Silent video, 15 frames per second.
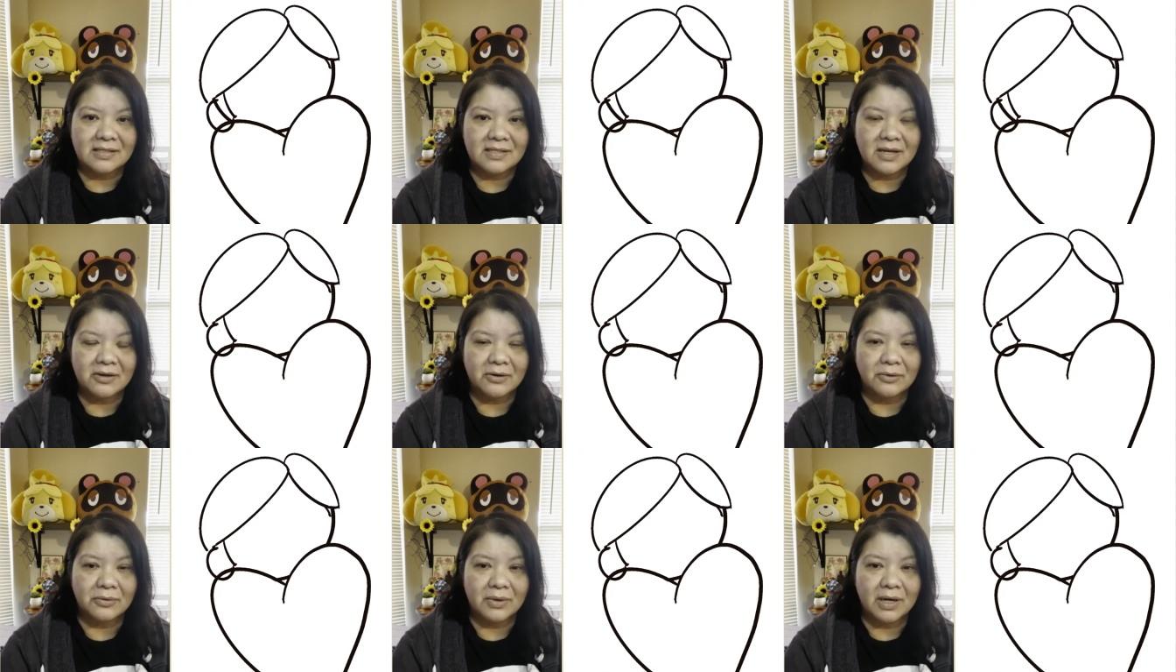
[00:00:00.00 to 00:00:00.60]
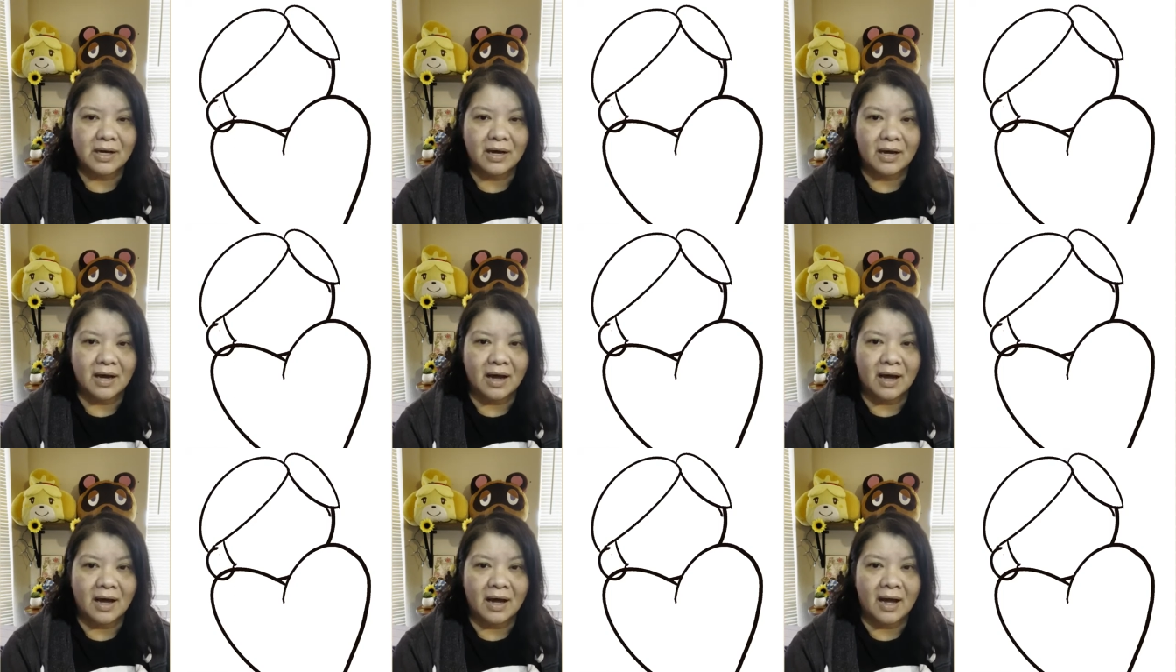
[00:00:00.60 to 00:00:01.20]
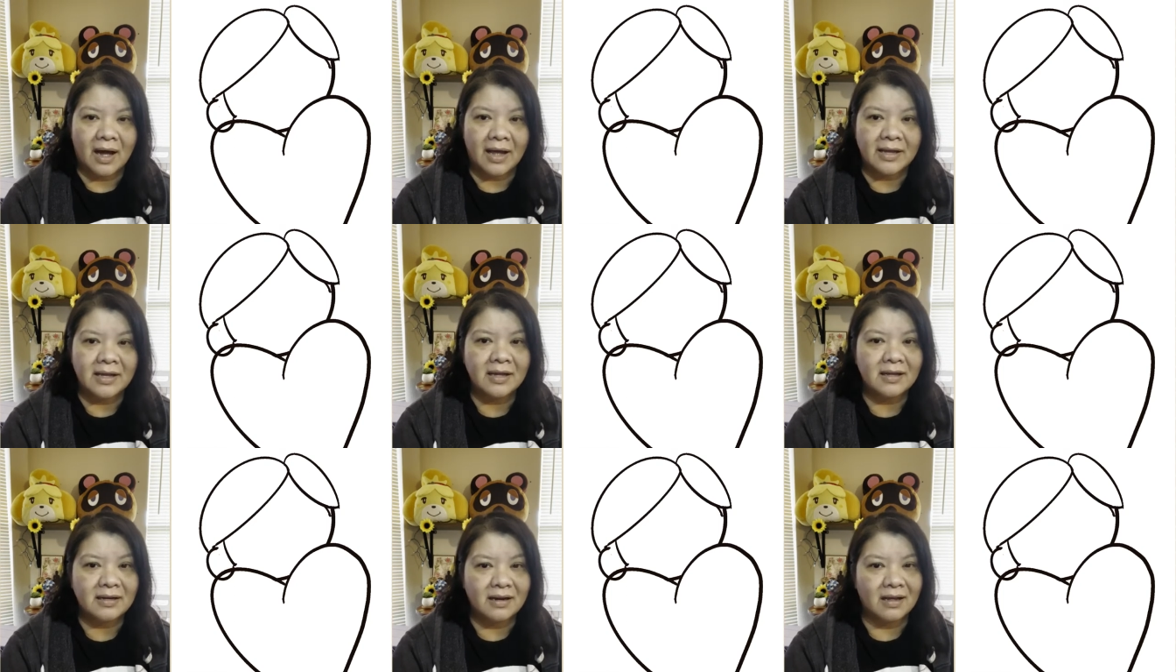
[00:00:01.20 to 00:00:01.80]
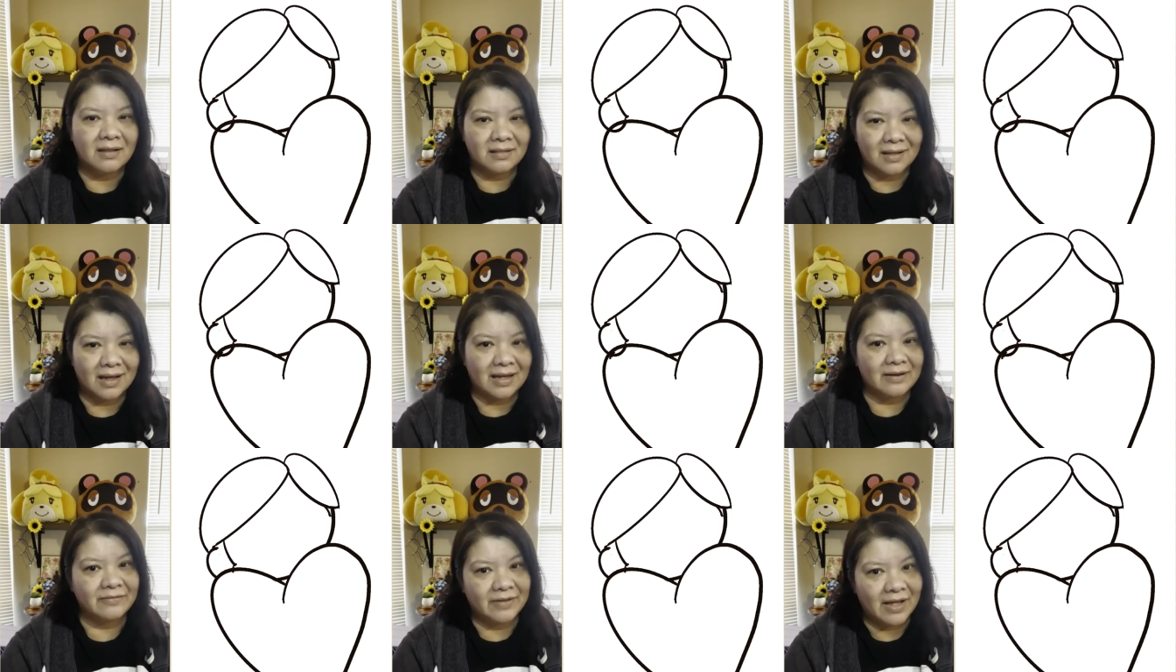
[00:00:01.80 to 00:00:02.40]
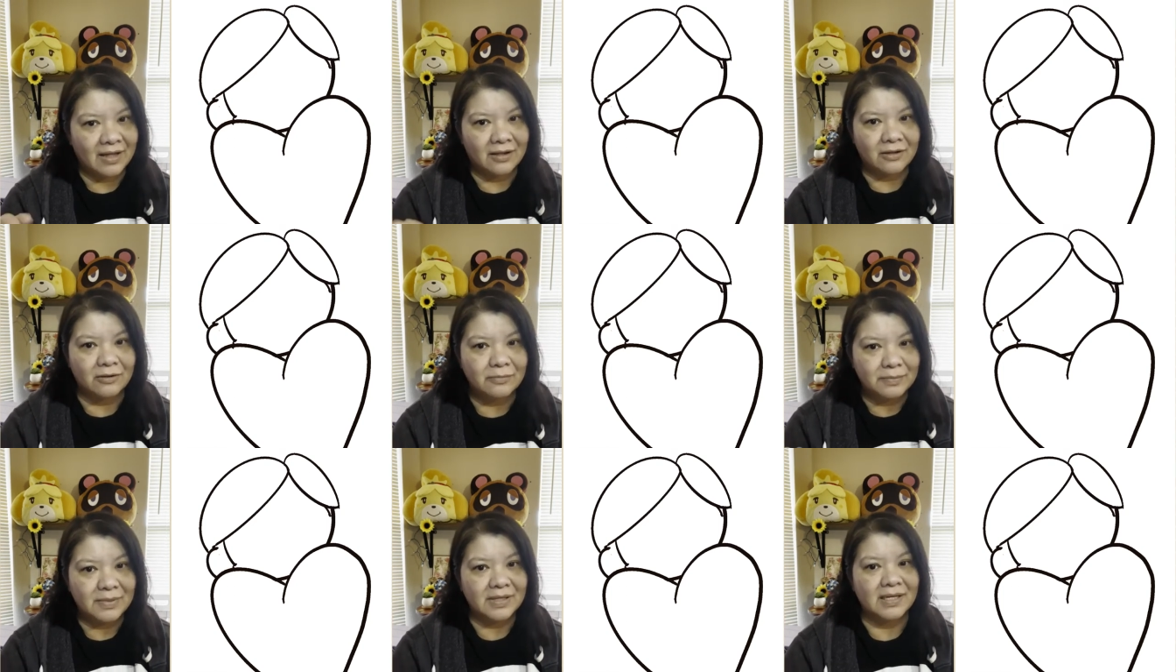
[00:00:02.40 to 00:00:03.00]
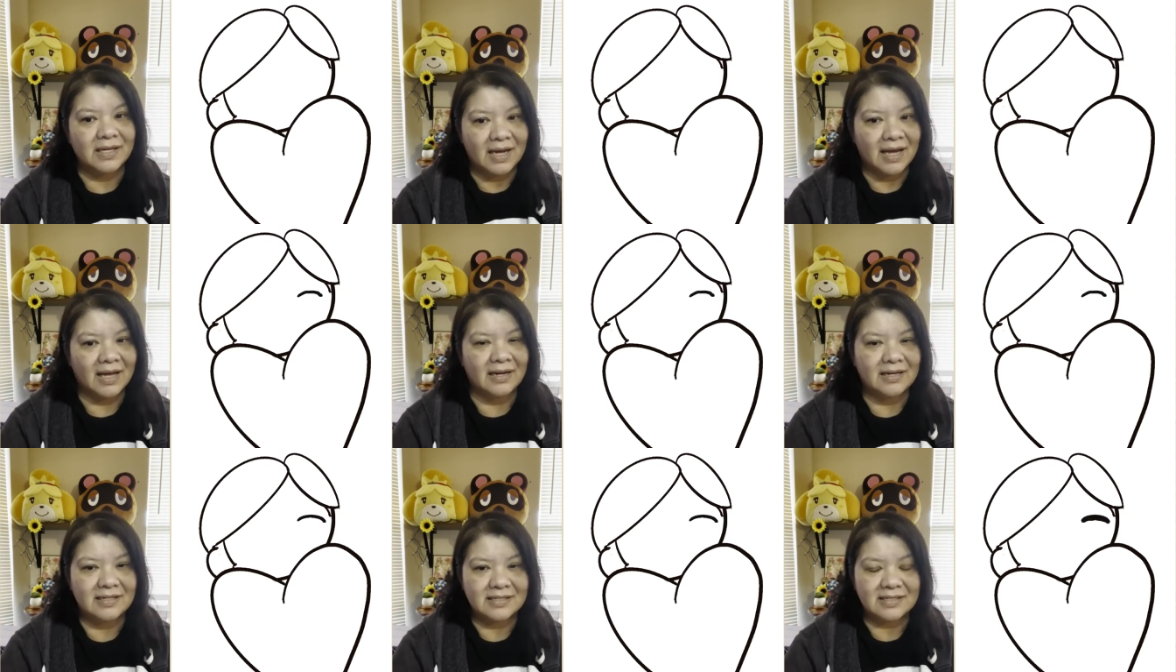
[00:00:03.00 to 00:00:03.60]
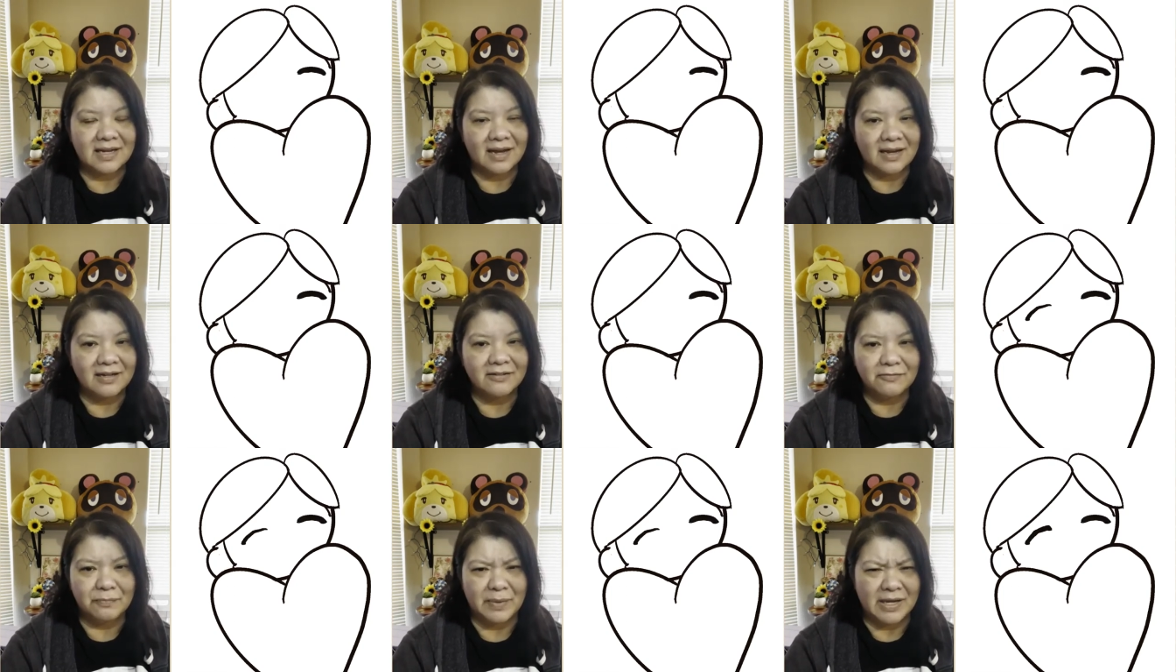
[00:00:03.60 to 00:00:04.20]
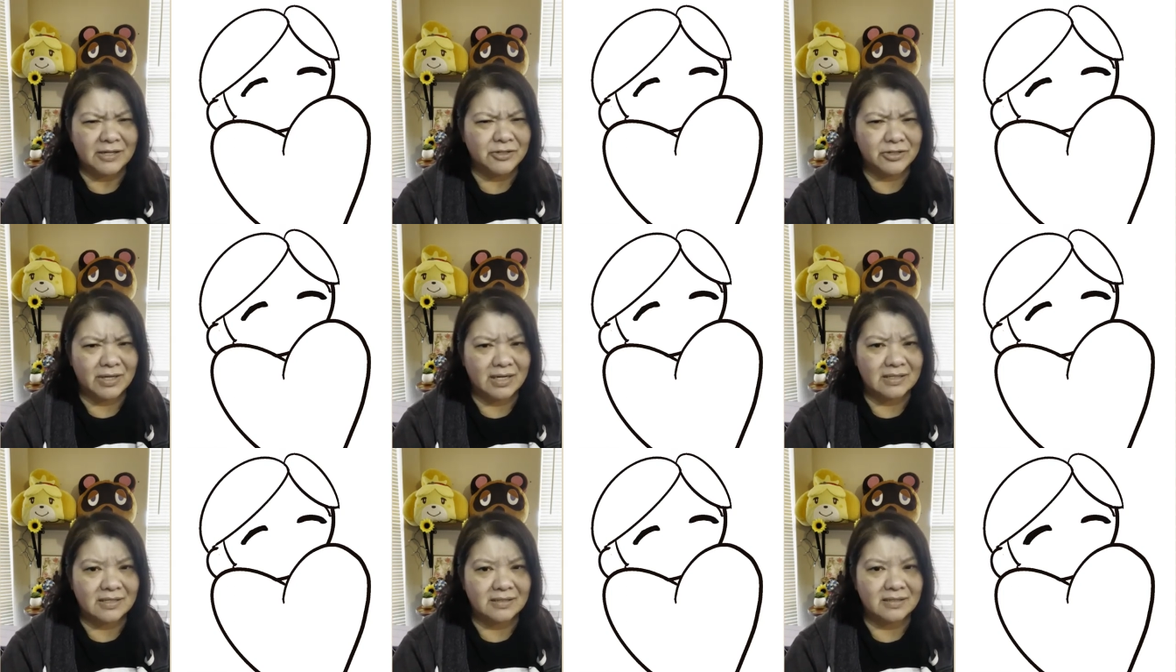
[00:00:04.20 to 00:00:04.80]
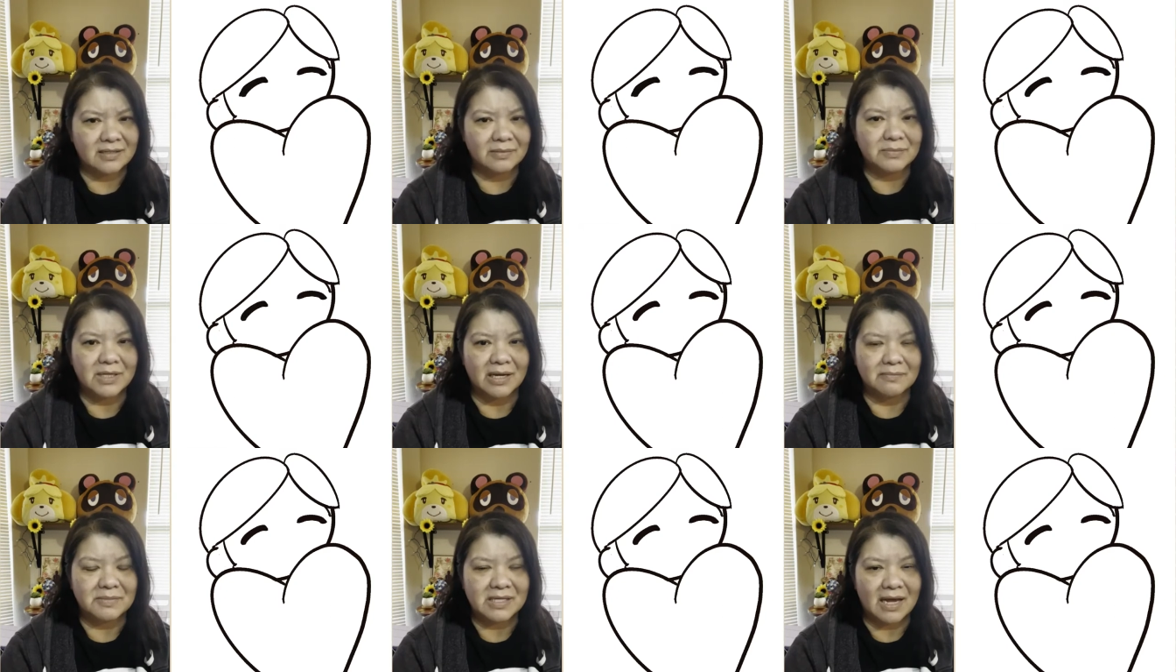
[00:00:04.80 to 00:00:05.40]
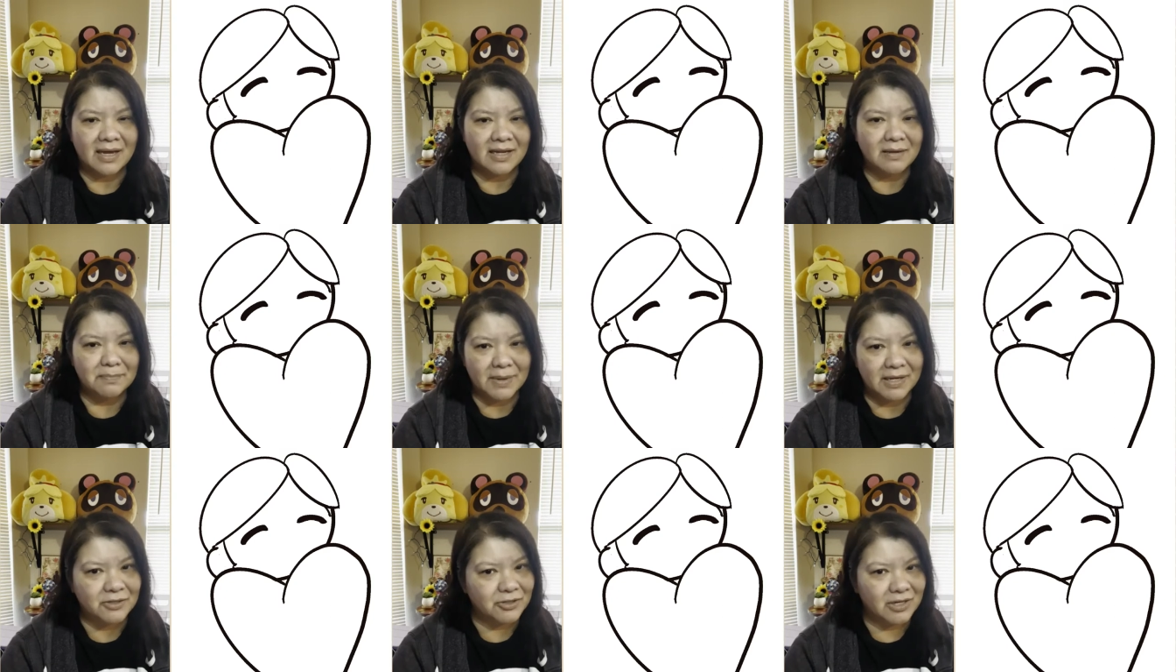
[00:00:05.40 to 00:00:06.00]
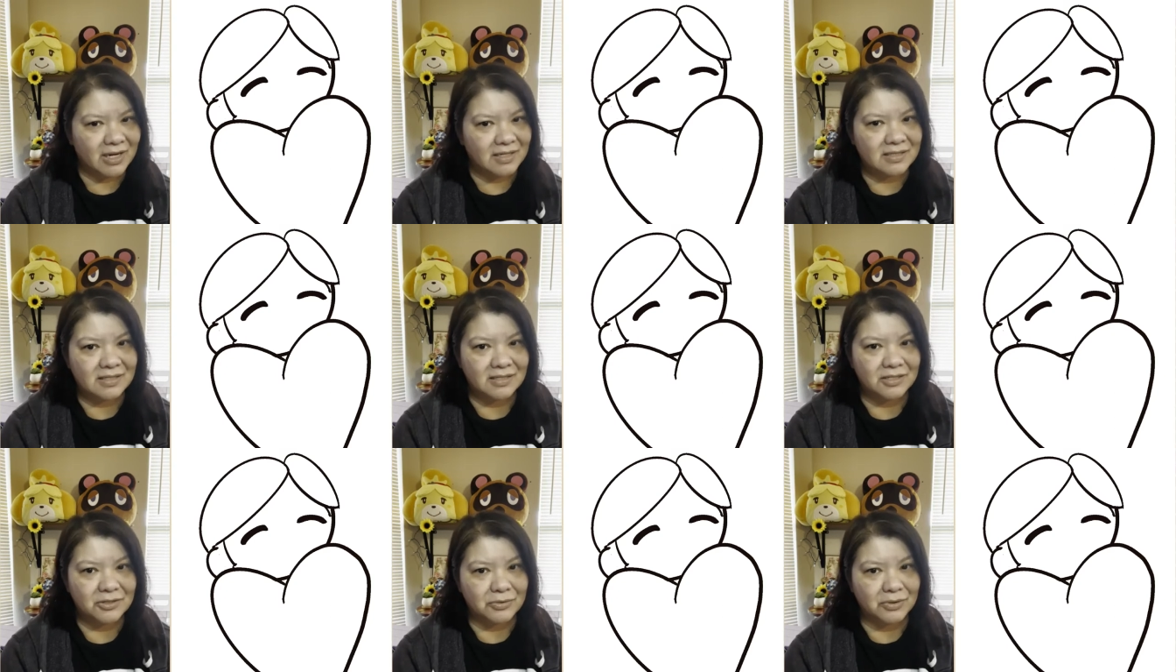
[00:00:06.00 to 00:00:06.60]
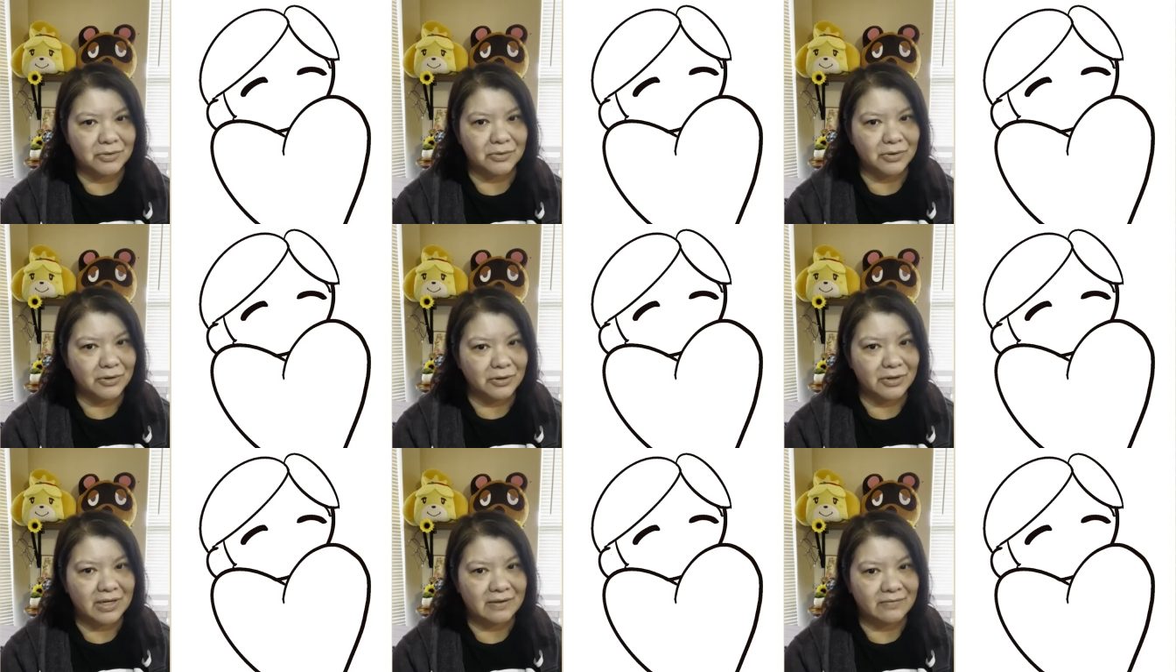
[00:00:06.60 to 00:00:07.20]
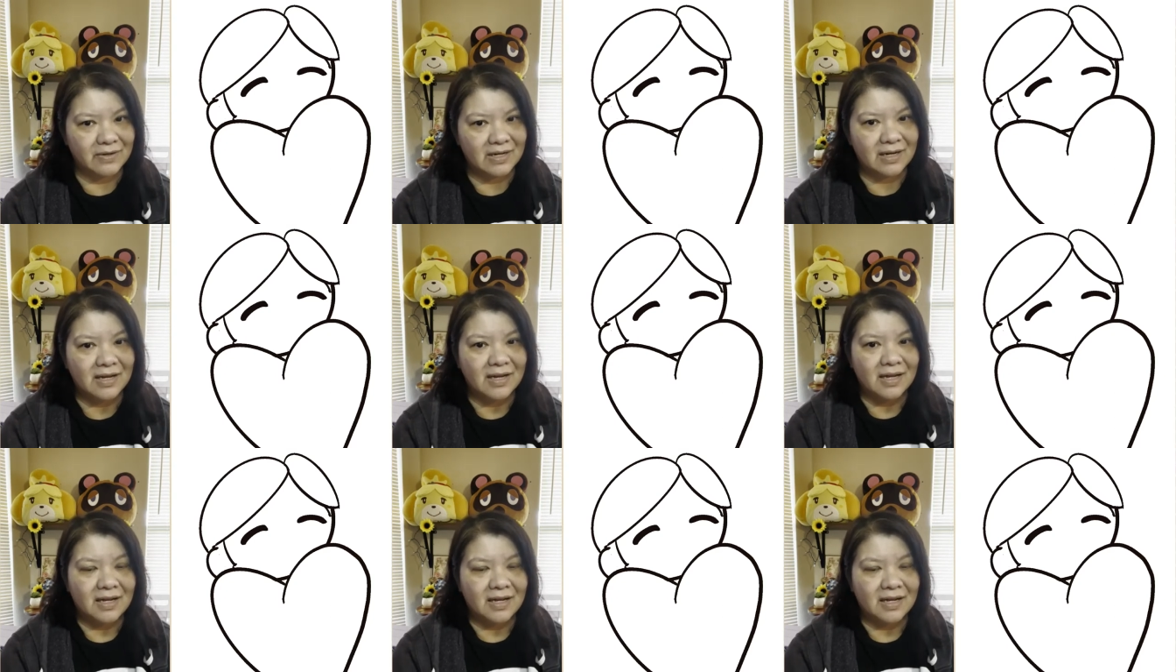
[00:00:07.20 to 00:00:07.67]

So I get a lot of help and it's kind of patronizing sometimes. I get patronized into a corner even.